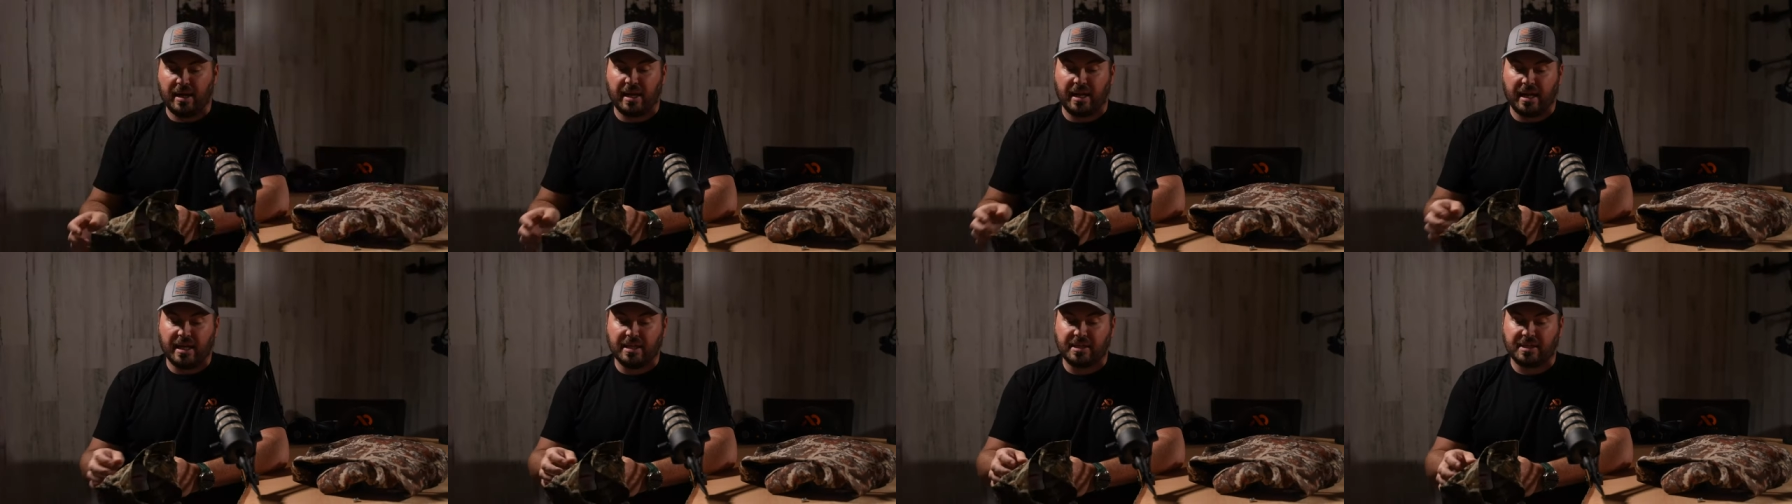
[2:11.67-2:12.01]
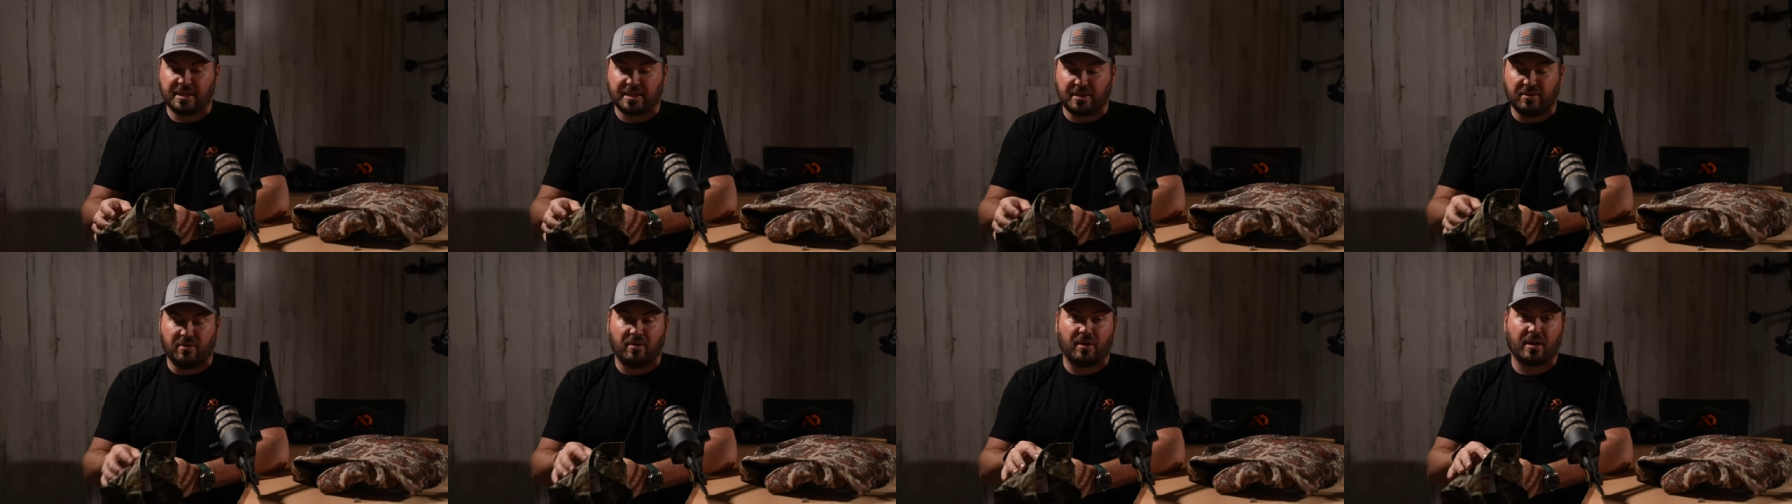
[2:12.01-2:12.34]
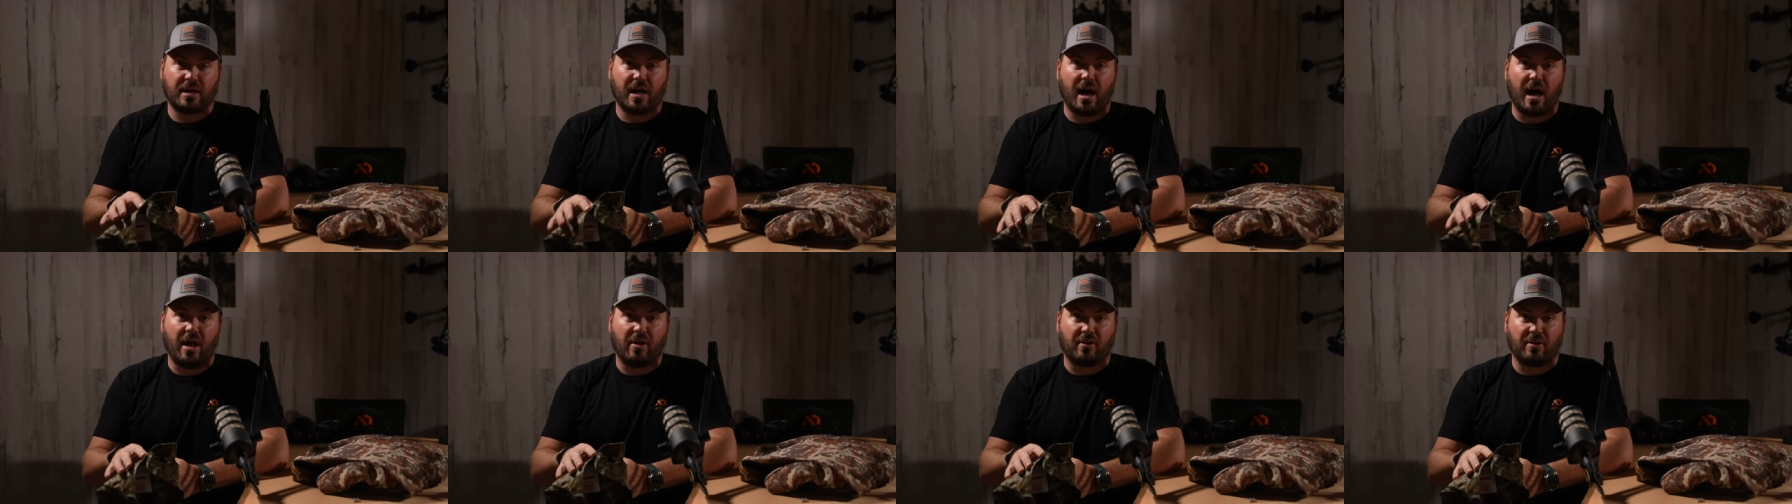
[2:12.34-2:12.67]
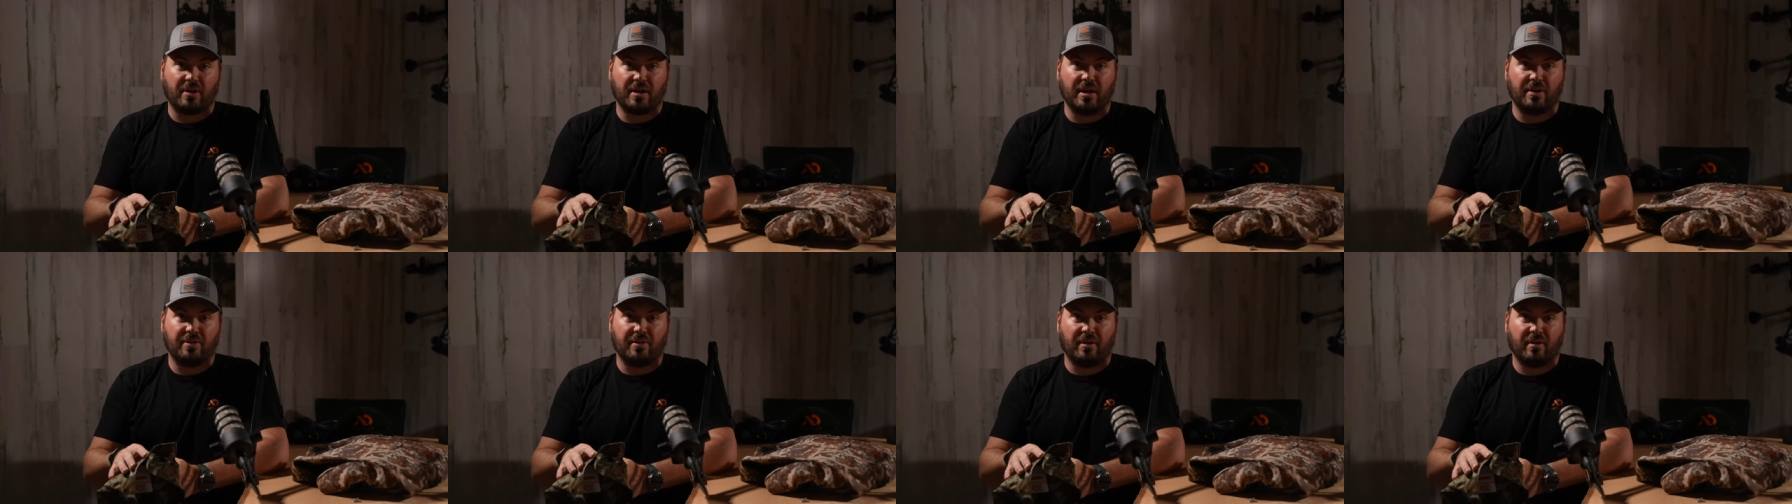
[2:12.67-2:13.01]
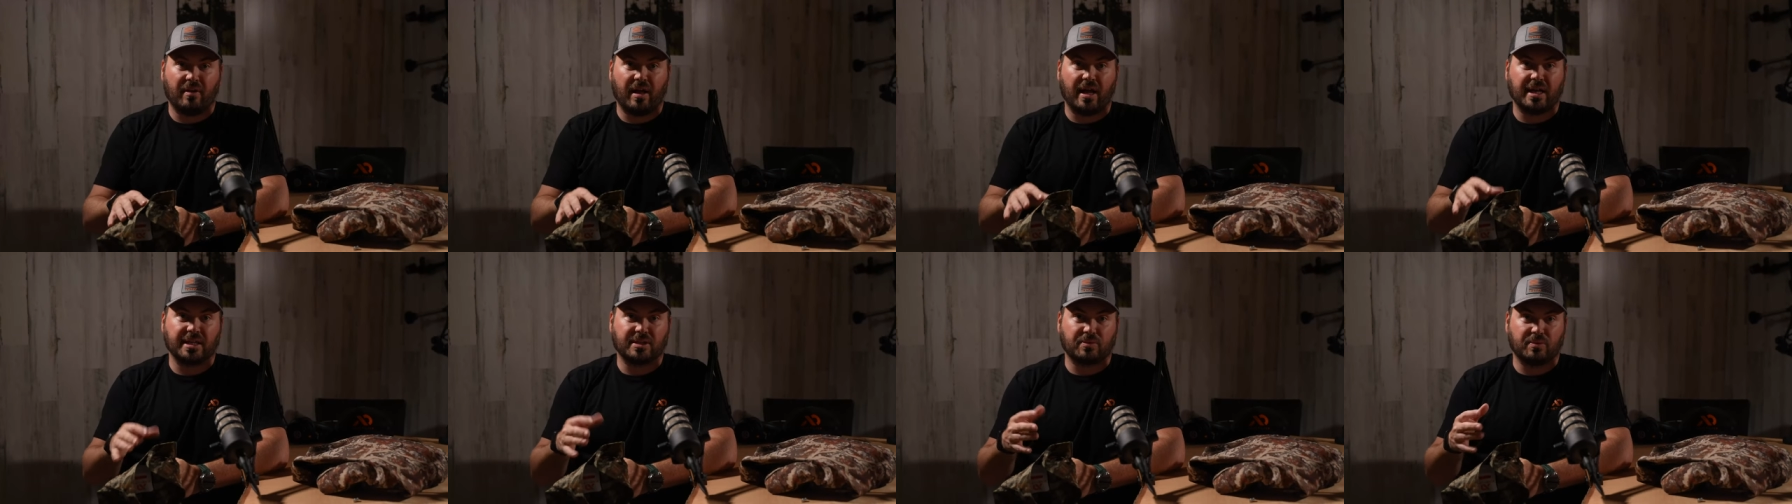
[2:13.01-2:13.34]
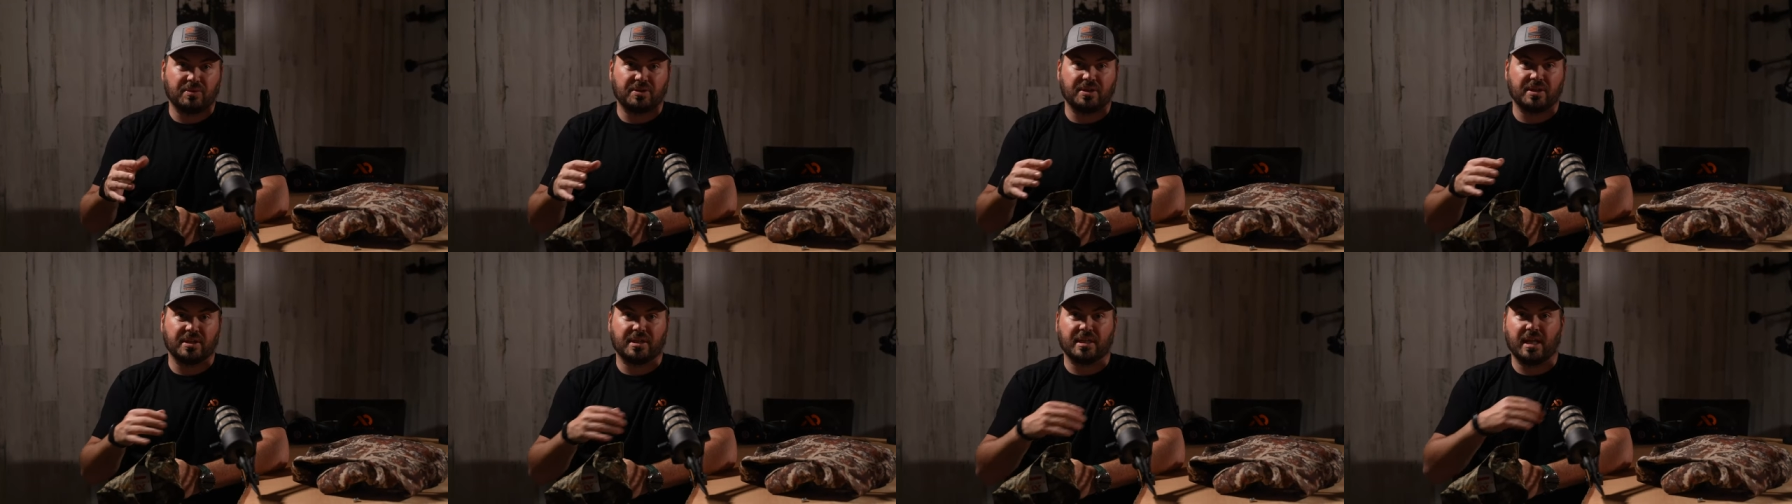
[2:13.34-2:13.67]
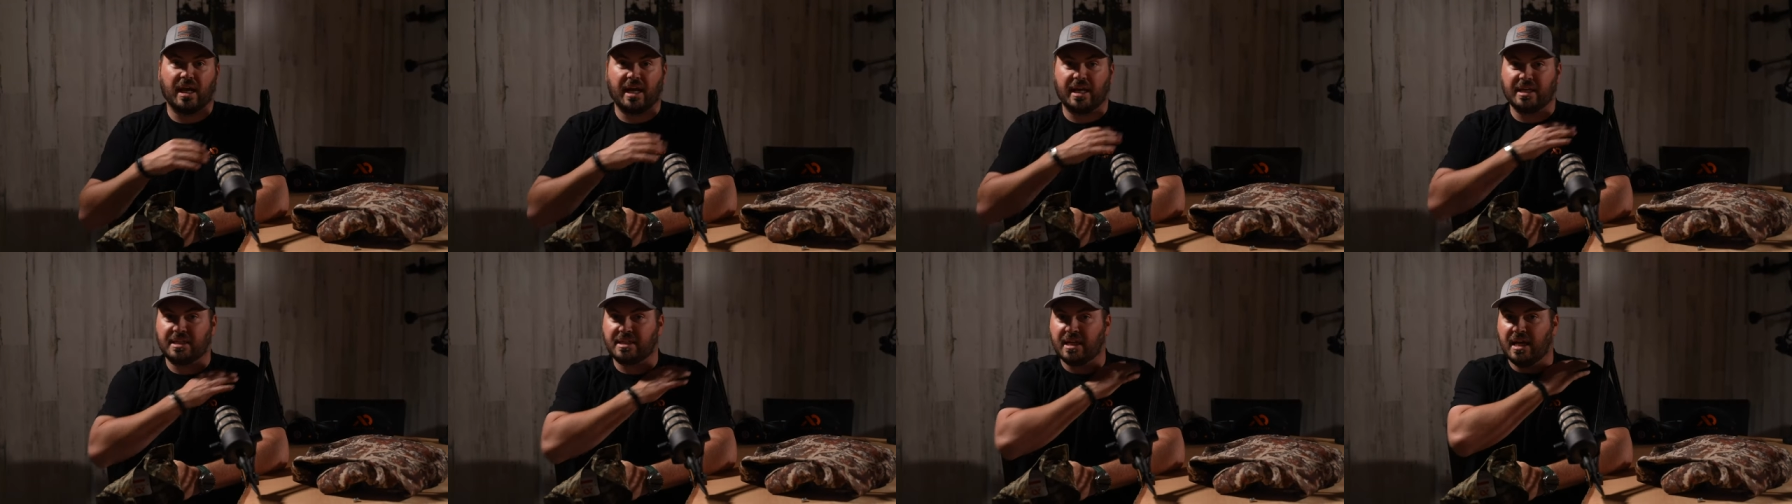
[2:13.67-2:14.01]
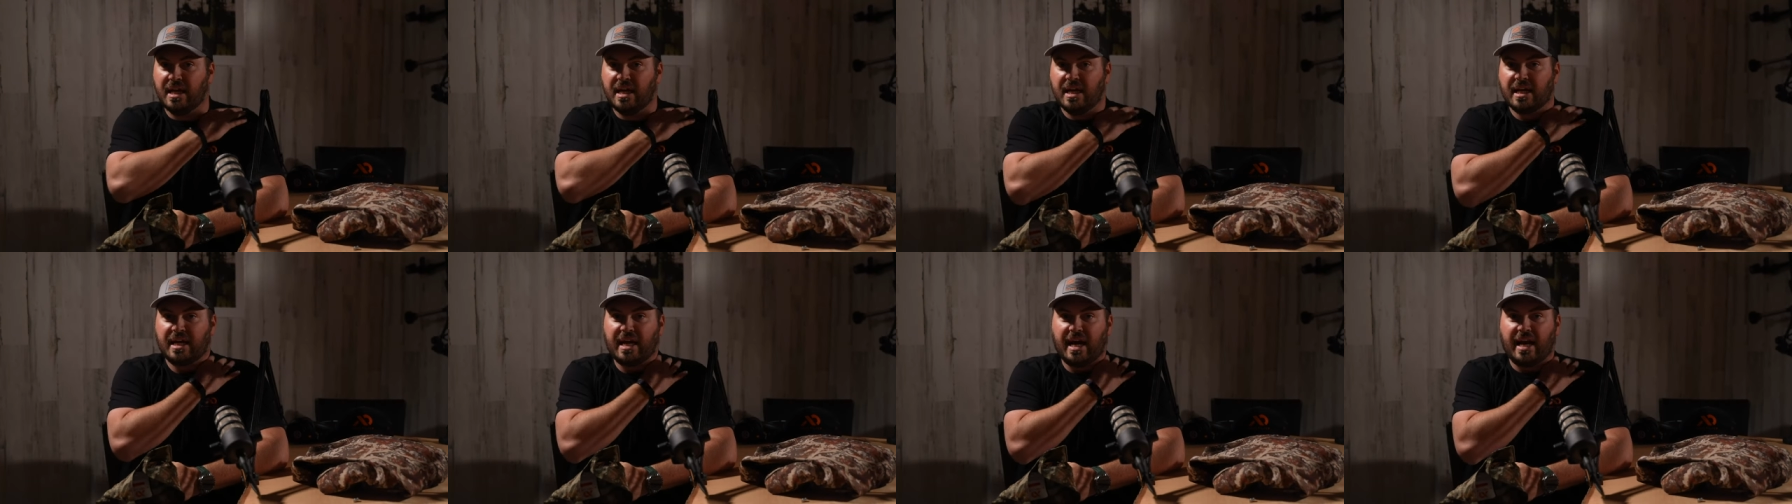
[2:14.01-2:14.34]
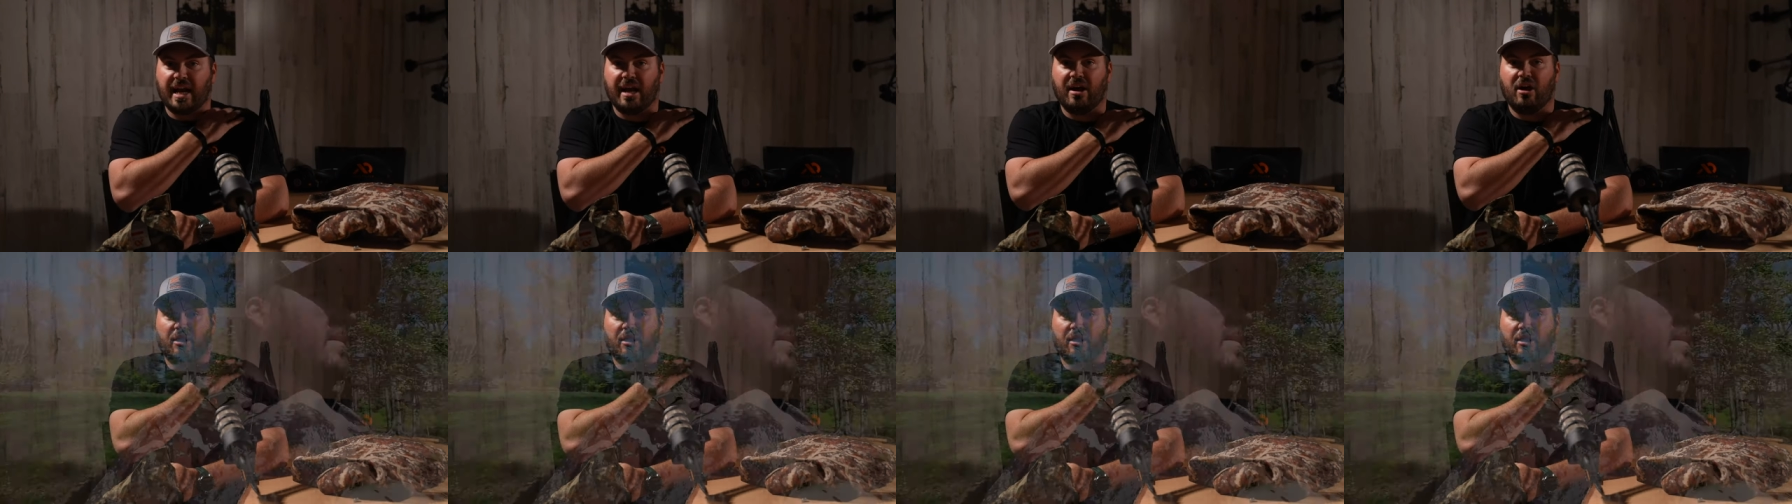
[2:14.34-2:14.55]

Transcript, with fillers: it is still a collar nonetheless, which is nice. Kind of